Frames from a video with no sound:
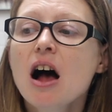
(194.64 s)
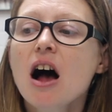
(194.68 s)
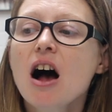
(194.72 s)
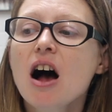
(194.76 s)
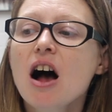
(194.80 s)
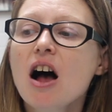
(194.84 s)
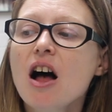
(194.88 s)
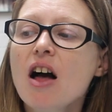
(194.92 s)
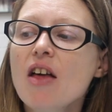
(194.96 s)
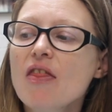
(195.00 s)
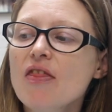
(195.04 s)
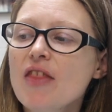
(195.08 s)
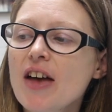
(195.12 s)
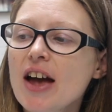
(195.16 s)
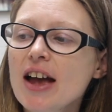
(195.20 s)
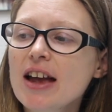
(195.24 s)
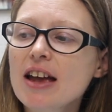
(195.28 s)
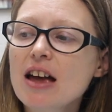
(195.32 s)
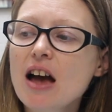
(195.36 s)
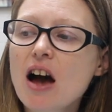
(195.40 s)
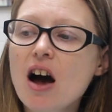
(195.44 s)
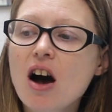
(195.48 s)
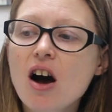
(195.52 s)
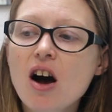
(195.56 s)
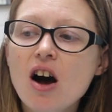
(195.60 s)
Uh,
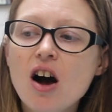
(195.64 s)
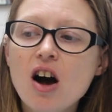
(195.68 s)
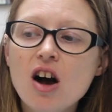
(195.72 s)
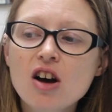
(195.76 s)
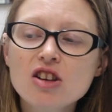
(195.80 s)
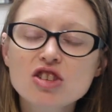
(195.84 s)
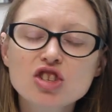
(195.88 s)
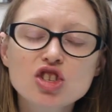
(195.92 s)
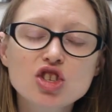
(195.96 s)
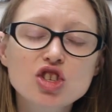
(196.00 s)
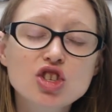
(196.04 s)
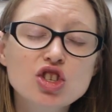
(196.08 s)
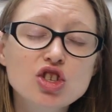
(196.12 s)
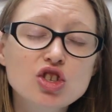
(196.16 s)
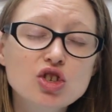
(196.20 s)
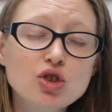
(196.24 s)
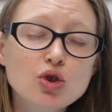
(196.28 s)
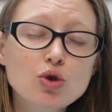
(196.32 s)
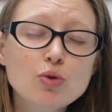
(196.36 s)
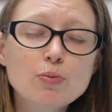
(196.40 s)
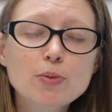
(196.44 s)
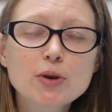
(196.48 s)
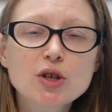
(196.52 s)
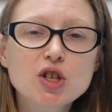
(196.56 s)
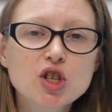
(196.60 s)
they are
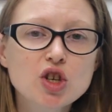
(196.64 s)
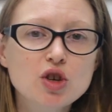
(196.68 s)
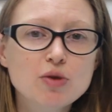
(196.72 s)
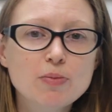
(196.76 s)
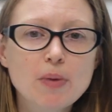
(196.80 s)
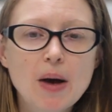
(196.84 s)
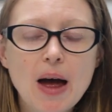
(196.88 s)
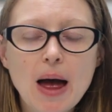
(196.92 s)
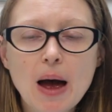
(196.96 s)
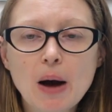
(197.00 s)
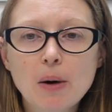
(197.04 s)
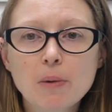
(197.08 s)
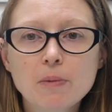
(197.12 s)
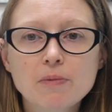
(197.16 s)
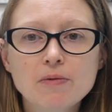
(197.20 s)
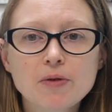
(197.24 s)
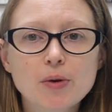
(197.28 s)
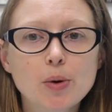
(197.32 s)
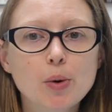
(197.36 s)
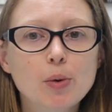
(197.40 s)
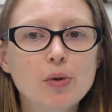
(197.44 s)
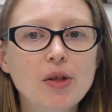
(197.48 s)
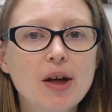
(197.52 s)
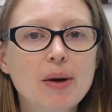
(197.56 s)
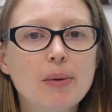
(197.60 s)
super, super
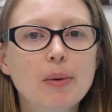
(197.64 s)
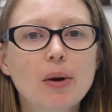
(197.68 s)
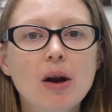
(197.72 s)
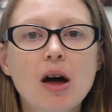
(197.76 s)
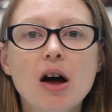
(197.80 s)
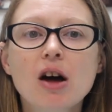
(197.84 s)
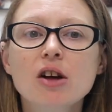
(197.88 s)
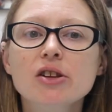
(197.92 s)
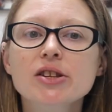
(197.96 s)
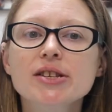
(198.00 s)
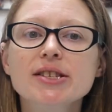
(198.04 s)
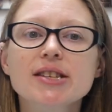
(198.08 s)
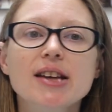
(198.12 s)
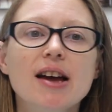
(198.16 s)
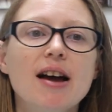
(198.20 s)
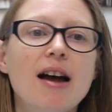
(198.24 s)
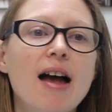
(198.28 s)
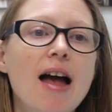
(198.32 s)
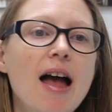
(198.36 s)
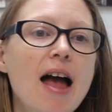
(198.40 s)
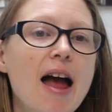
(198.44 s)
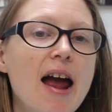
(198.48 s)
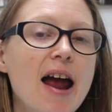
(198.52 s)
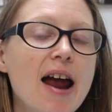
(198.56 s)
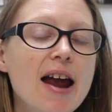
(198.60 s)
helpful. They will
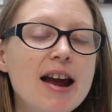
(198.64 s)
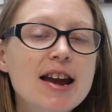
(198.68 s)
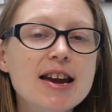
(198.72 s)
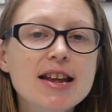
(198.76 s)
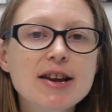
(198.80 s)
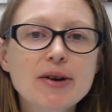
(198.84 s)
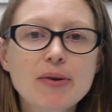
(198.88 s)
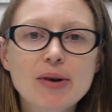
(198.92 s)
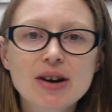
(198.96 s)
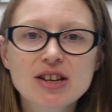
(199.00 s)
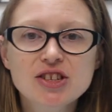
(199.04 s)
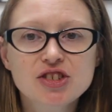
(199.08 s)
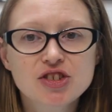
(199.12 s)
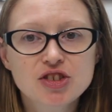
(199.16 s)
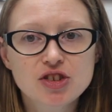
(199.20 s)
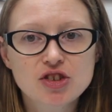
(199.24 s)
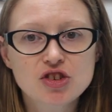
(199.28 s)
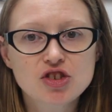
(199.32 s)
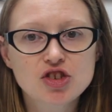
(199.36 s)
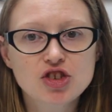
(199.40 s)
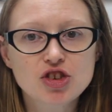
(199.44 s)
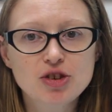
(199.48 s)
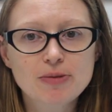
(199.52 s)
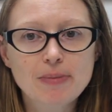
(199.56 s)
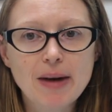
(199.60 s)
answer any
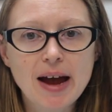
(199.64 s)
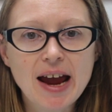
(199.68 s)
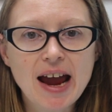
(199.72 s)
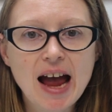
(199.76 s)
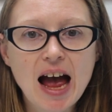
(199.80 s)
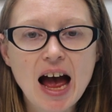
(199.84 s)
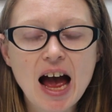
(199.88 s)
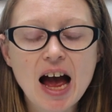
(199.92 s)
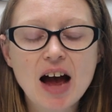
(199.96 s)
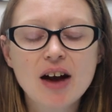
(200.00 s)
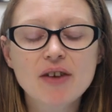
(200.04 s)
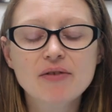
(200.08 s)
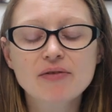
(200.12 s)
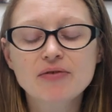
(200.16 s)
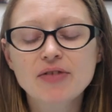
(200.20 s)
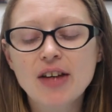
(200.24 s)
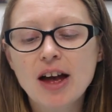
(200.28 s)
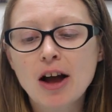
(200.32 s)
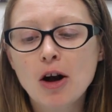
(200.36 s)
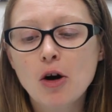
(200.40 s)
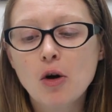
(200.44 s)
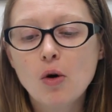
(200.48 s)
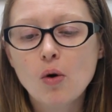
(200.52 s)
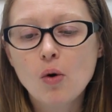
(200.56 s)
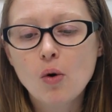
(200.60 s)
questions you may have.
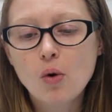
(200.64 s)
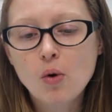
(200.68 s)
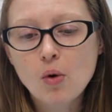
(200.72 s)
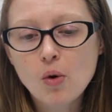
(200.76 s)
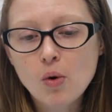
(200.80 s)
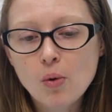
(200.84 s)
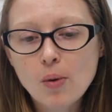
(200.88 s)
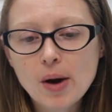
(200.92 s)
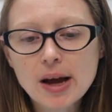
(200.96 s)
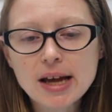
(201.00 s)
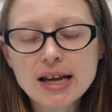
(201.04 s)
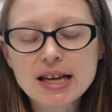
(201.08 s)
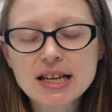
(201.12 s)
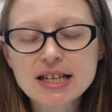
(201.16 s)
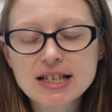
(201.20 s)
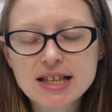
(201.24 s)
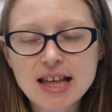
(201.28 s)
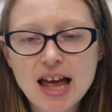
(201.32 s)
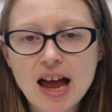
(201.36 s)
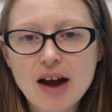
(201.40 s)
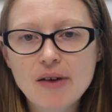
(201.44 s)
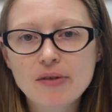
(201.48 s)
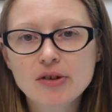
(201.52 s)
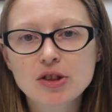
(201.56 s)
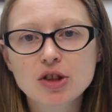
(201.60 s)
They're always
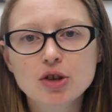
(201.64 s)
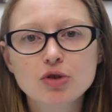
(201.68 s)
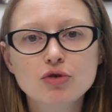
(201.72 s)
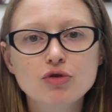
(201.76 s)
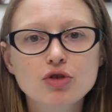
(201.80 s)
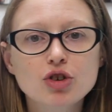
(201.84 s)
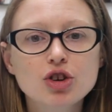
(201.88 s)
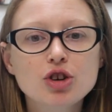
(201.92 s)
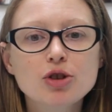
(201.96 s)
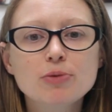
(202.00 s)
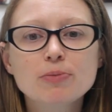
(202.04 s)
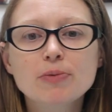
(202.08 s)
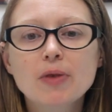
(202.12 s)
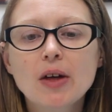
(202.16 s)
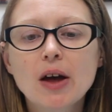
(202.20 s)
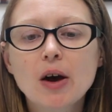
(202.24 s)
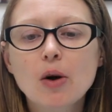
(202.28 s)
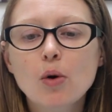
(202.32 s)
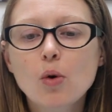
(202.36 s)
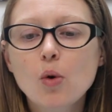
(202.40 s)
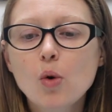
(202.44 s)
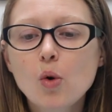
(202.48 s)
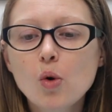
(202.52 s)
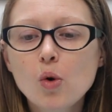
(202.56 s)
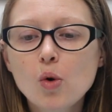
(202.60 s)
there in the group.
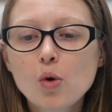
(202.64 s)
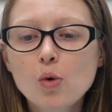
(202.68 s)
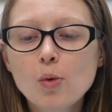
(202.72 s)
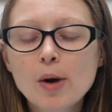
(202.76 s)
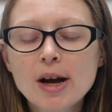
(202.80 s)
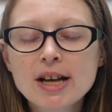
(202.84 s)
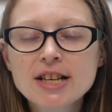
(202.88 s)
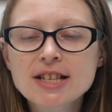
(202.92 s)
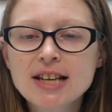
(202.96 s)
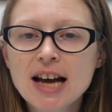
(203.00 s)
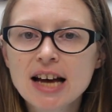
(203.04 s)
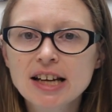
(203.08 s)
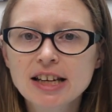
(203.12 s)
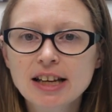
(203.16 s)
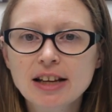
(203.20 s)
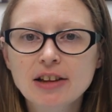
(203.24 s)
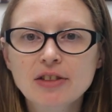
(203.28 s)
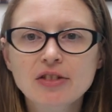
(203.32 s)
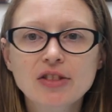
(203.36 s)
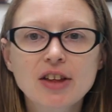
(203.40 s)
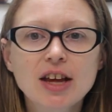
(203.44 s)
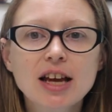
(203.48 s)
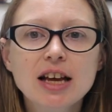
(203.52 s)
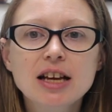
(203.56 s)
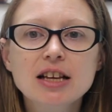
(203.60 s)
They're always
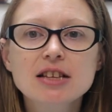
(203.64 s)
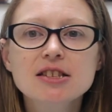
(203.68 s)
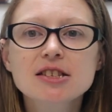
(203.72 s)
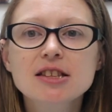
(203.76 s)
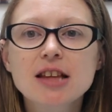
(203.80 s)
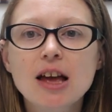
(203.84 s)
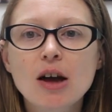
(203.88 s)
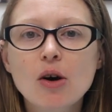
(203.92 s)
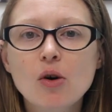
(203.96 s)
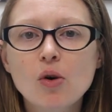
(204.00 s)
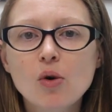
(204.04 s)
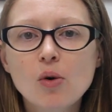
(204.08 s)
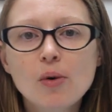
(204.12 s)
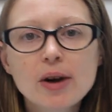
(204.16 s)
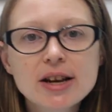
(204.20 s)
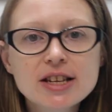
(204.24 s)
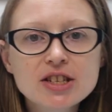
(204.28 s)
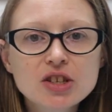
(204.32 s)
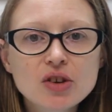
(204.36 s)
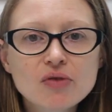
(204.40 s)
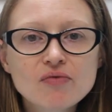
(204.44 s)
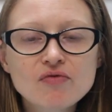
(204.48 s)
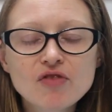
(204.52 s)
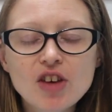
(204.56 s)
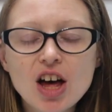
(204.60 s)
adding things. They're
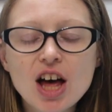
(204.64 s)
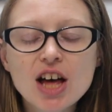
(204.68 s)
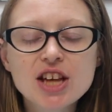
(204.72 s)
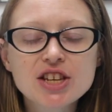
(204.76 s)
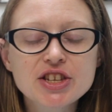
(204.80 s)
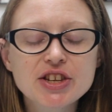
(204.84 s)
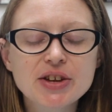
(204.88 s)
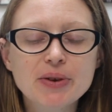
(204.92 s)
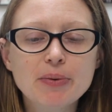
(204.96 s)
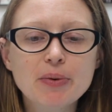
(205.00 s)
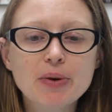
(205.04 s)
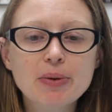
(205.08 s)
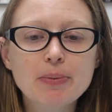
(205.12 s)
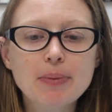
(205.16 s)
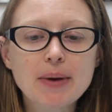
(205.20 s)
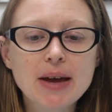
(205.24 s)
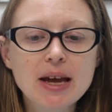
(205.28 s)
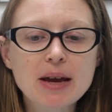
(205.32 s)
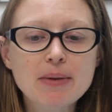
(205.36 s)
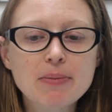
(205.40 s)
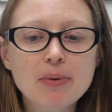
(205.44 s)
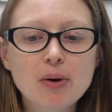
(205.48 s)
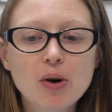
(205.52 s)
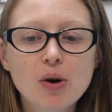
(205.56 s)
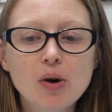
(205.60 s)
always conversing with
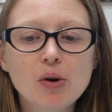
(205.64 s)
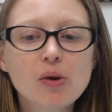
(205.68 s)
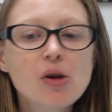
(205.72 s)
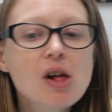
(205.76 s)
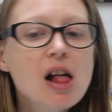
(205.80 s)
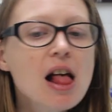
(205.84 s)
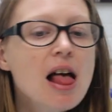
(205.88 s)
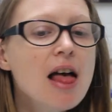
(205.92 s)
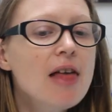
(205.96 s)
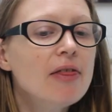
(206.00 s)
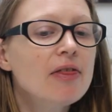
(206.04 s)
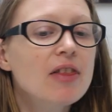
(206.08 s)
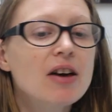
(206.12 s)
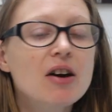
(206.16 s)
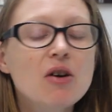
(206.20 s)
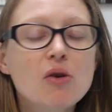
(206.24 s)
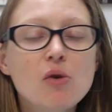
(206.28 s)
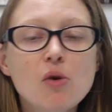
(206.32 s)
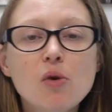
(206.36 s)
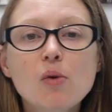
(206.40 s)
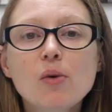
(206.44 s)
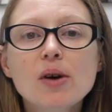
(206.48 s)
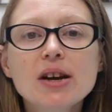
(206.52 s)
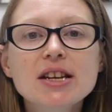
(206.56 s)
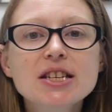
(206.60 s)
people. They're
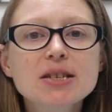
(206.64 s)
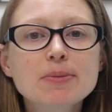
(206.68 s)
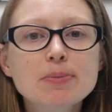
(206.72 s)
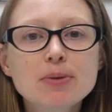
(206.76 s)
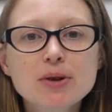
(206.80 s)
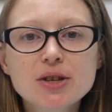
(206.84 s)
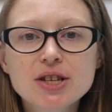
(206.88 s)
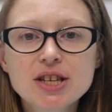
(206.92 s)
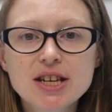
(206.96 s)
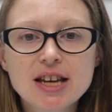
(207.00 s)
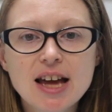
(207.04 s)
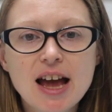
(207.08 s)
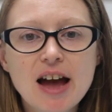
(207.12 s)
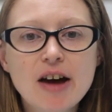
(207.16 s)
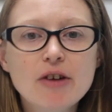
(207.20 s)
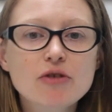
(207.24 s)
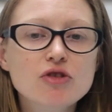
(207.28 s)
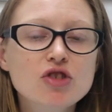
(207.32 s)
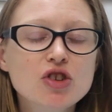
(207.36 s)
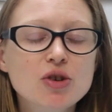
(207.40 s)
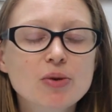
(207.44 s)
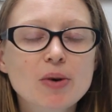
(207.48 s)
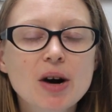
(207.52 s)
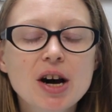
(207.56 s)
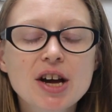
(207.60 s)
always putting
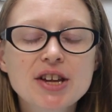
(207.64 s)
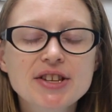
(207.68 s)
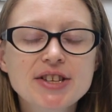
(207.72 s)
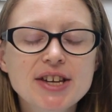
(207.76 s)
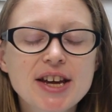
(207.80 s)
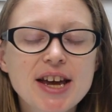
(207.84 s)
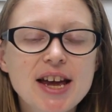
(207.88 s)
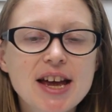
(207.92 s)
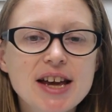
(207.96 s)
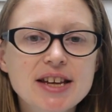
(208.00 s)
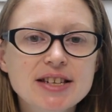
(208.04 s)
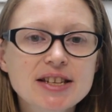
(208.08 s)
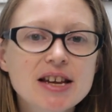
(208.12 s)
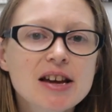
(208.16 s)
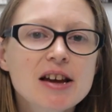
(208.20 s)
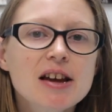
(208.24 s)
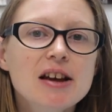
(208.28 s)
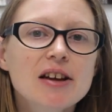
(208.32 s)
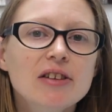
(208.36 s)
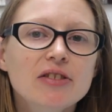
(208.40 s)
out new ideas.